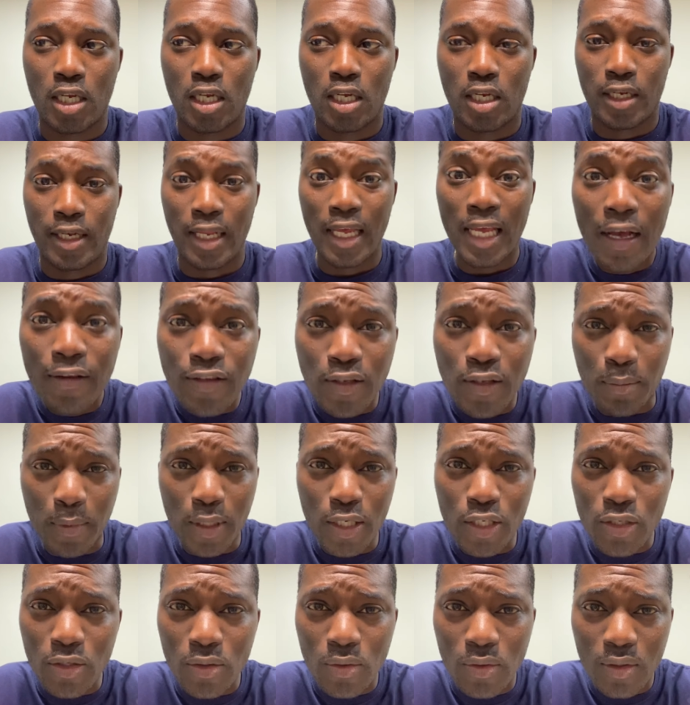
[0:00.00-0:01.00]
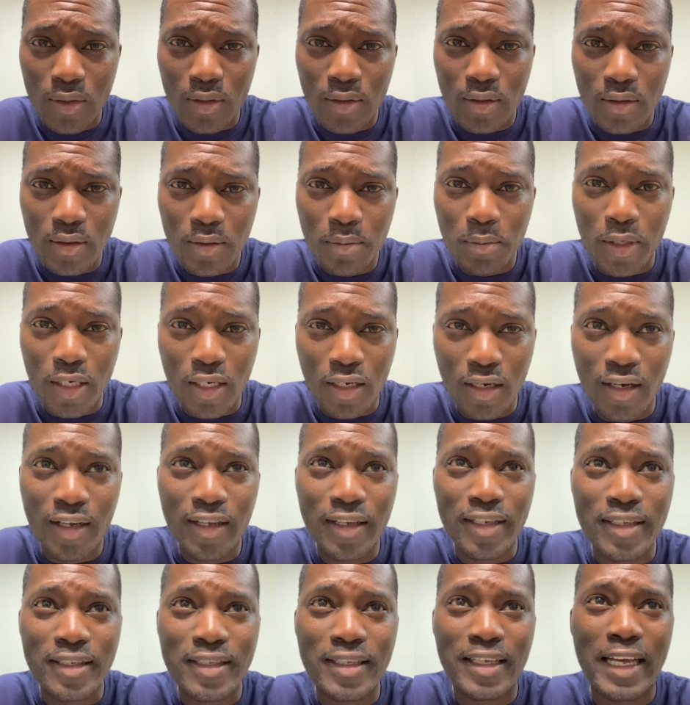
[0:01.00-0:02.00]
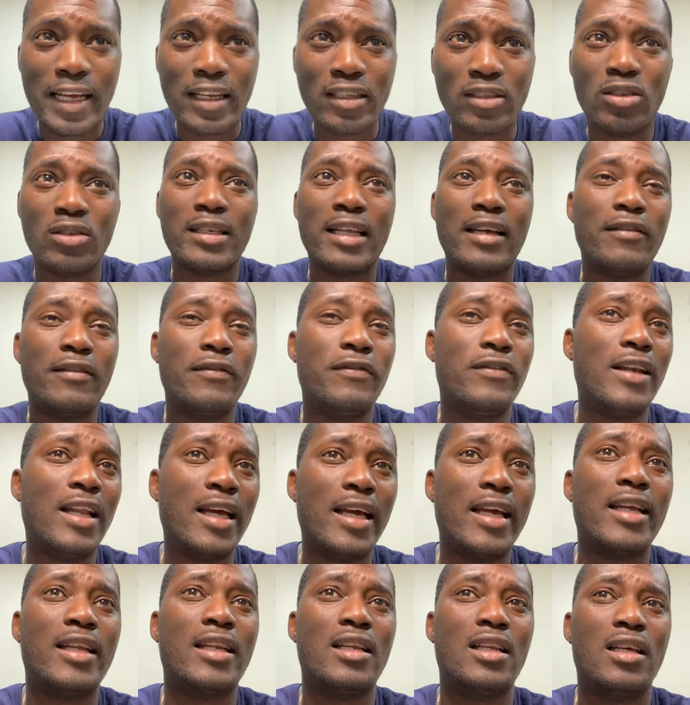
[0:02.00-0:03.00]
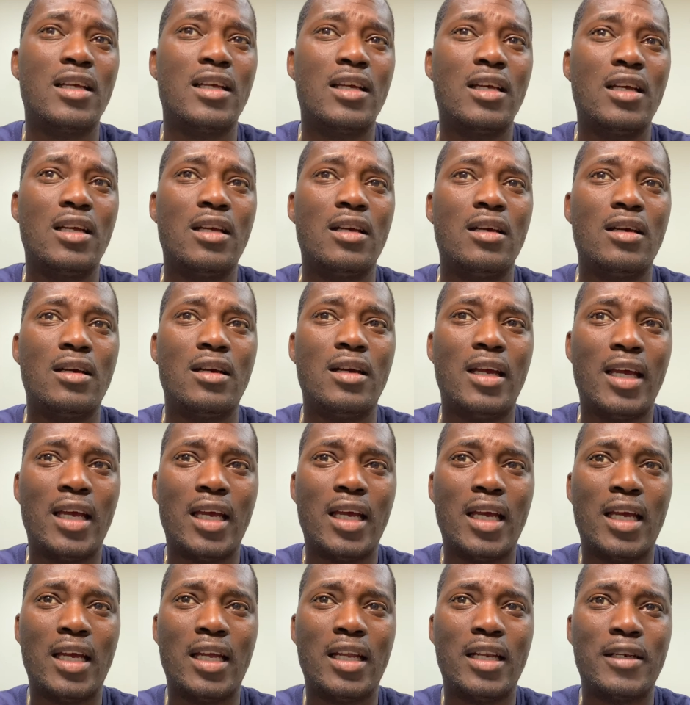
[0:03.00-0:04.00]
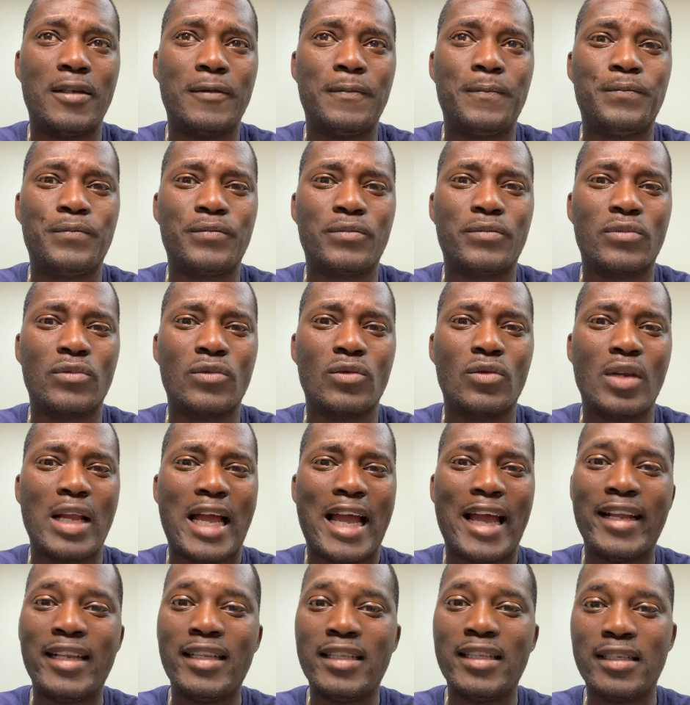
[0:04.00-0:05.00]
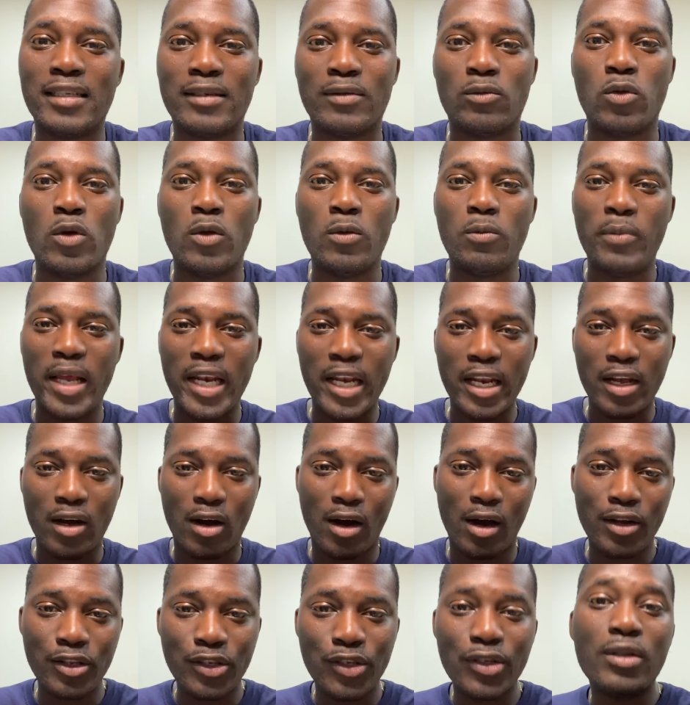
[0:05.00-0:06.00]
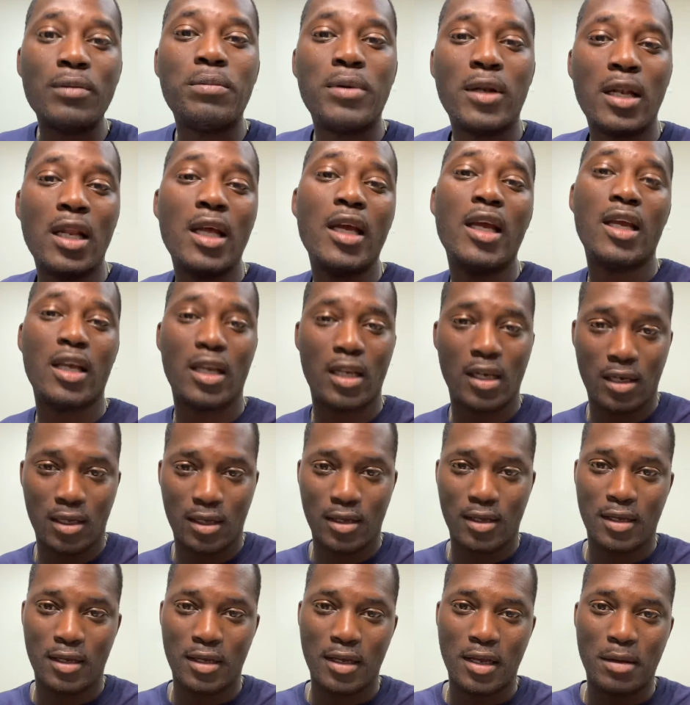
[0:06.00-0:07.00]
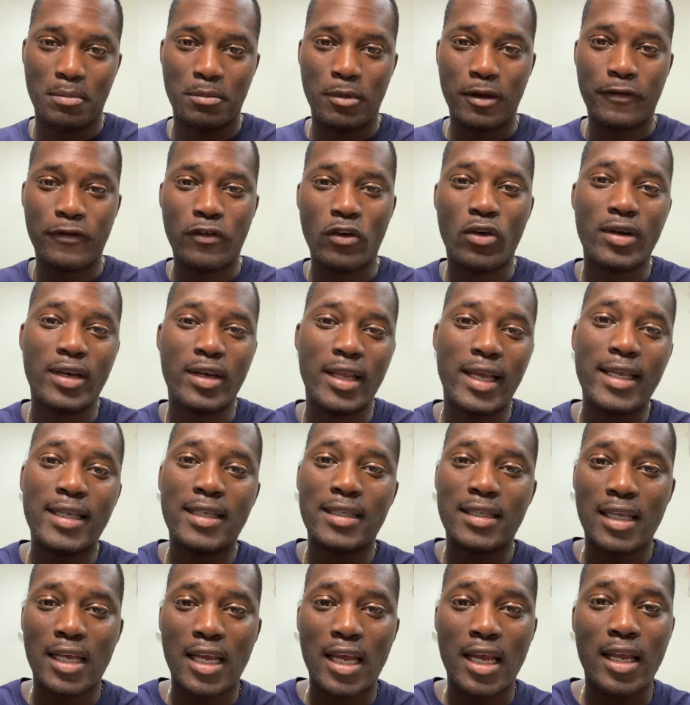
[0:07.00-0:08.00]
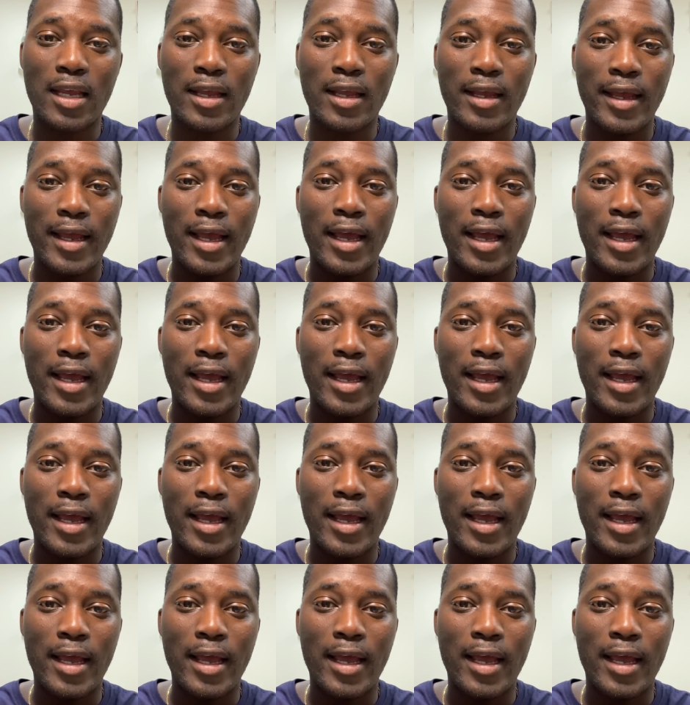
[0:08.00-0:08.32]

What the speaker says: they have some issues, because I took that flight and we made it onto the plane before they say,